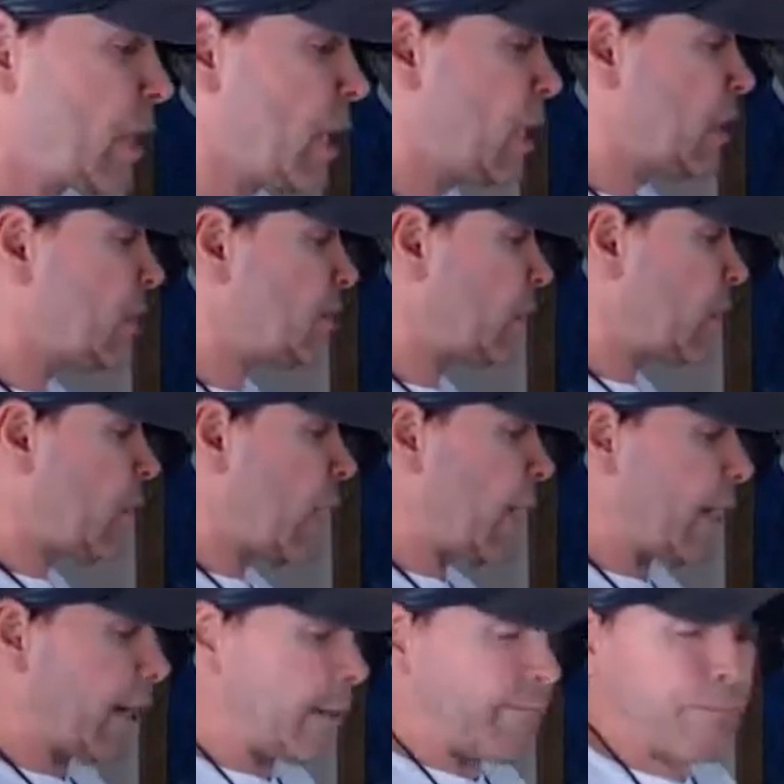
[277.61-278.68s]
So
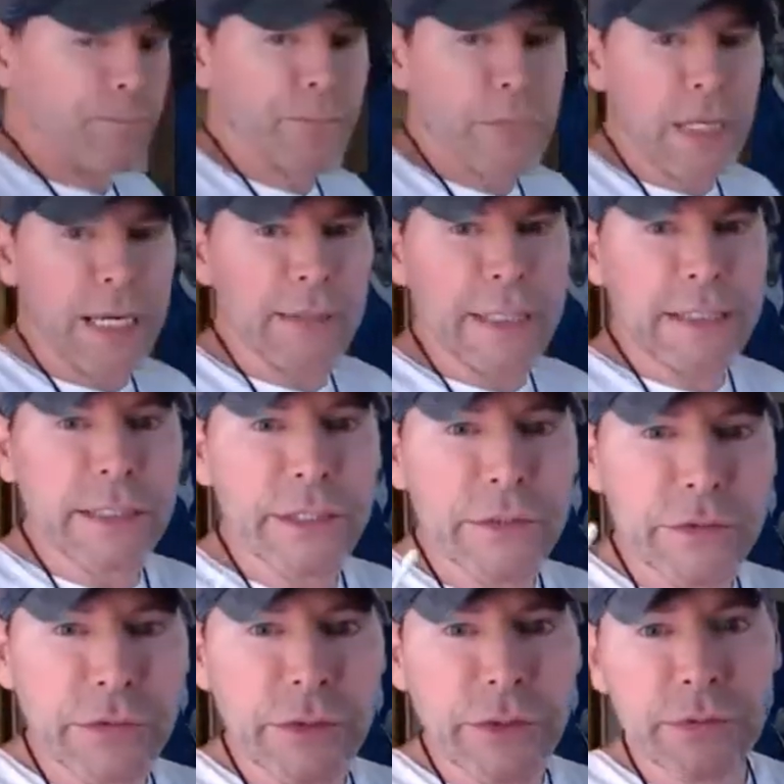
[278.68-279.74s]
I like to
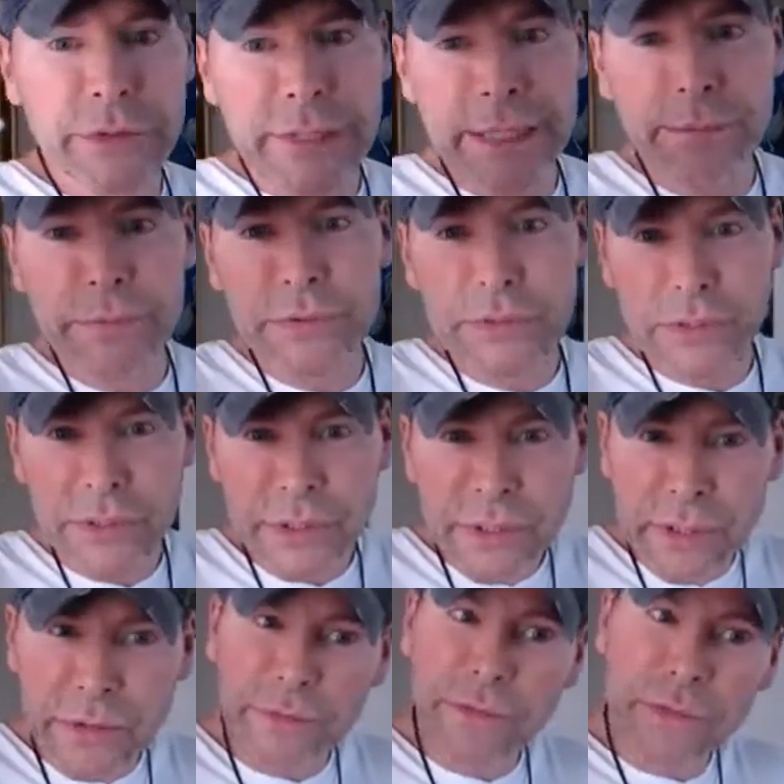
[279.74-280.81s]
use Q-tips just to
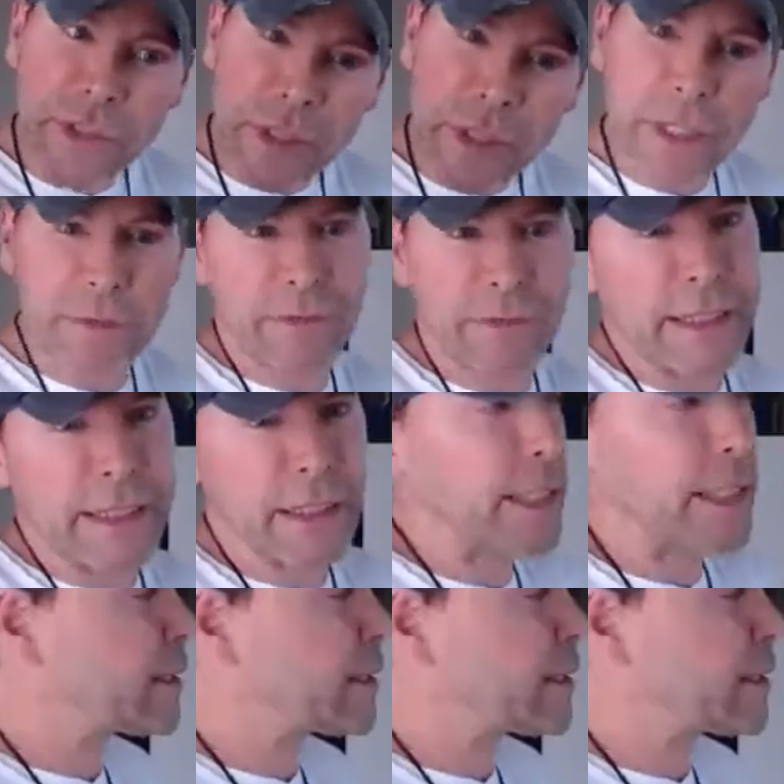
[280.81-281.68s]
give a nice